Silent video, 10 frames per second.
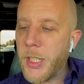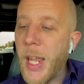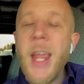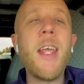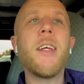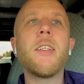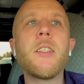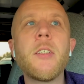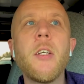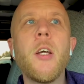
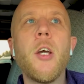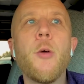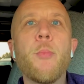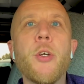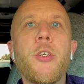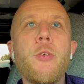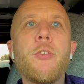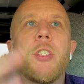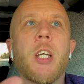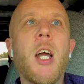can't
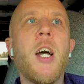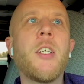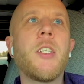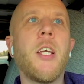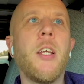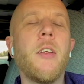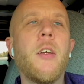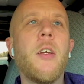produce the content